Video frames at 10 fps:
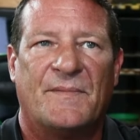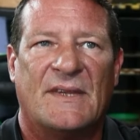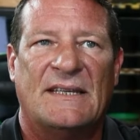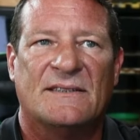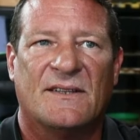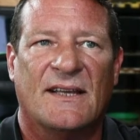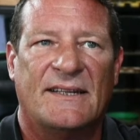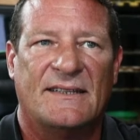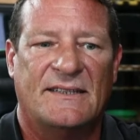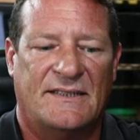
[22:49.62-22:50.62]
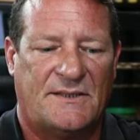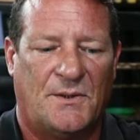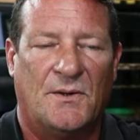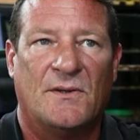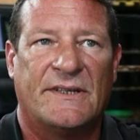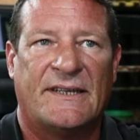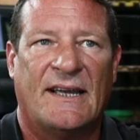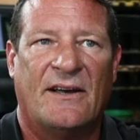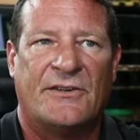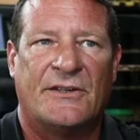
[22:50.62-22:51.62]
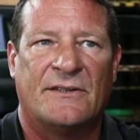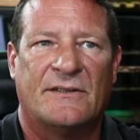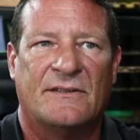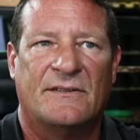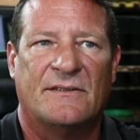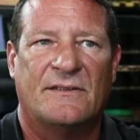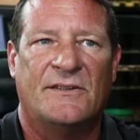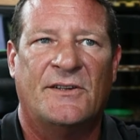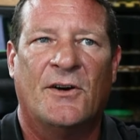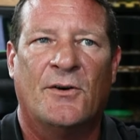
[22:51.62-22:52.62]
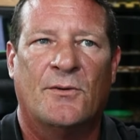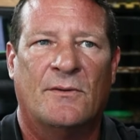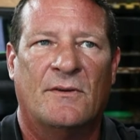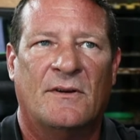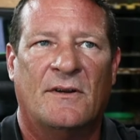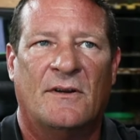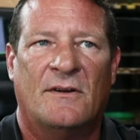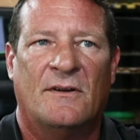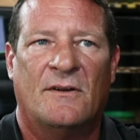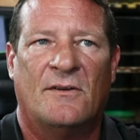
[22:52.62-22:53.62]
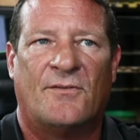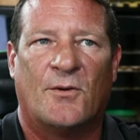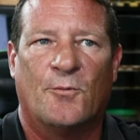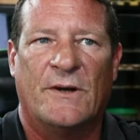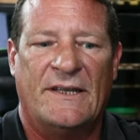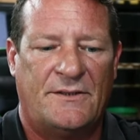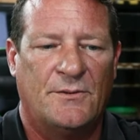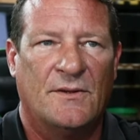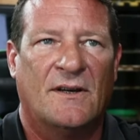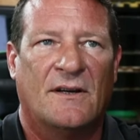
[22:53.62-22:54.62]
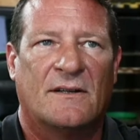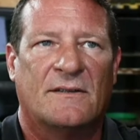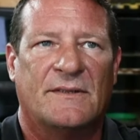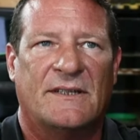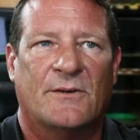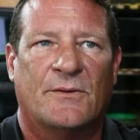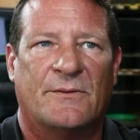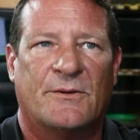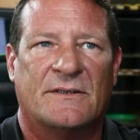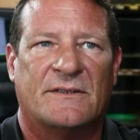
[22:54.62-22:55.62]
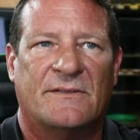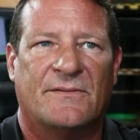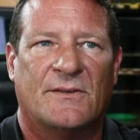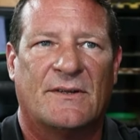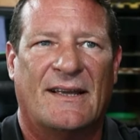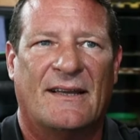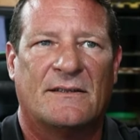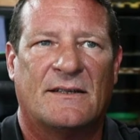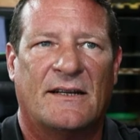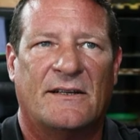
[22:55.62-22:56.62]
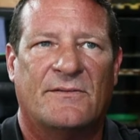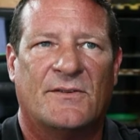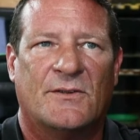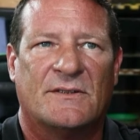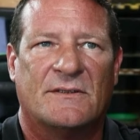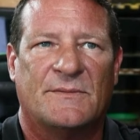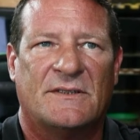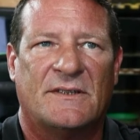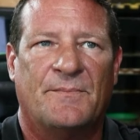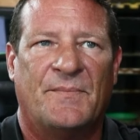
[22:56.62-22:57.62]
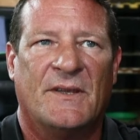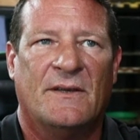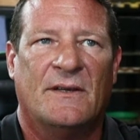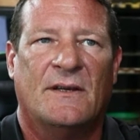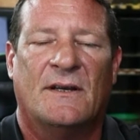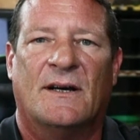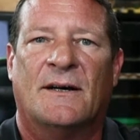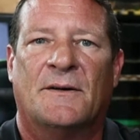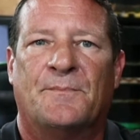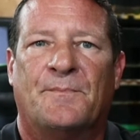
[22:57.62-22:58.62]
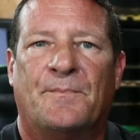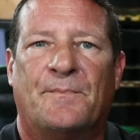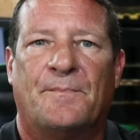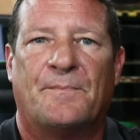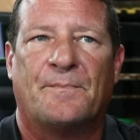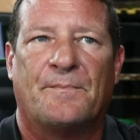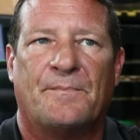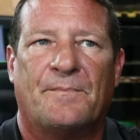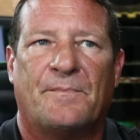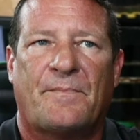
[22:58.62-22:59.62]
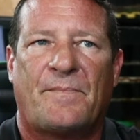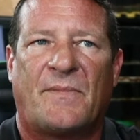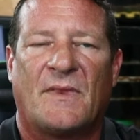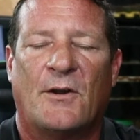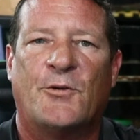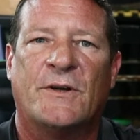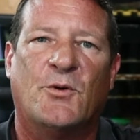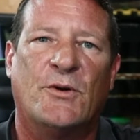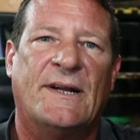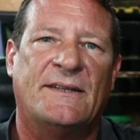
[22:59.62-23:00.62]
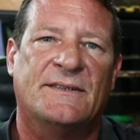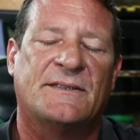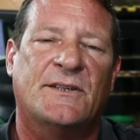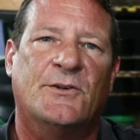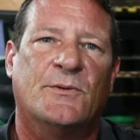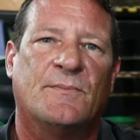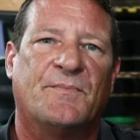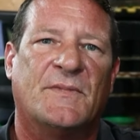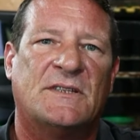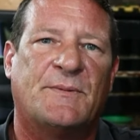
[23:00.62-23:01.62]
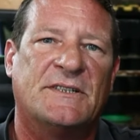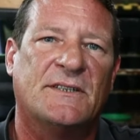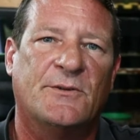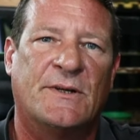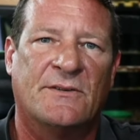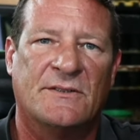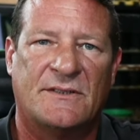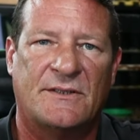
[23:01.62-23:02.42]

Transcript: He's letting this whole encounter go for way too long. Let me get one where it's in focus. Kind of in focus. Let me see. Quick point on this too, especially when I was